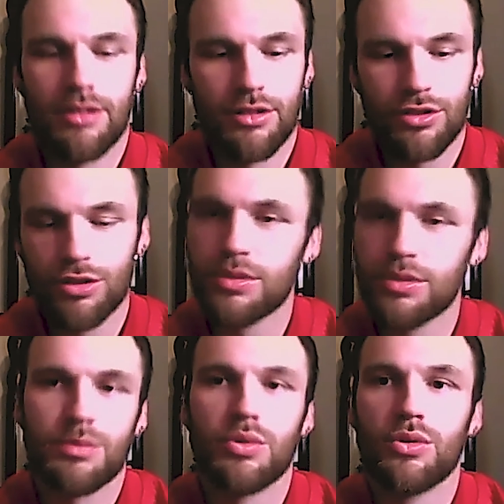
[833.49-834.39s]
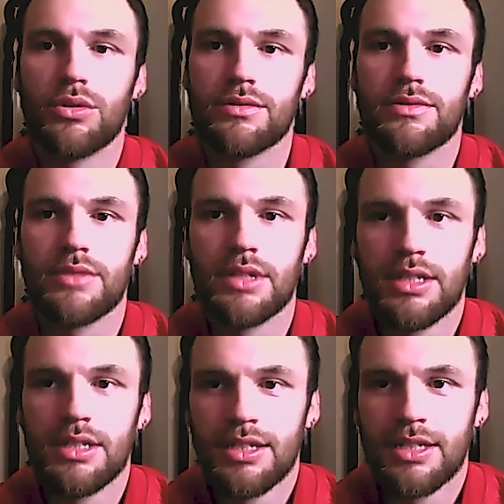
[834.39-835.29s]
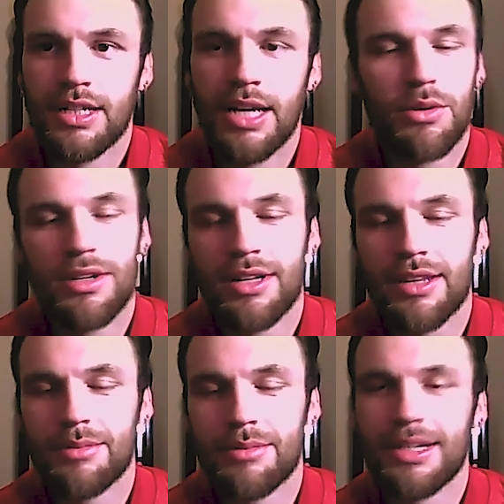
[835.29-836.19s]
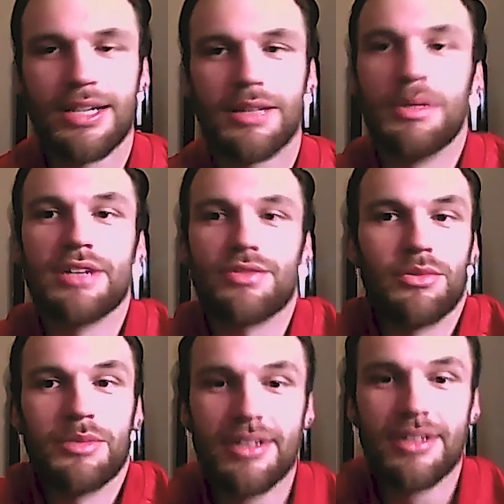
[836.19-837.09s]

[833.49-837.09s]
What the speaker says: are super supportive. They want nothing but like the best for me.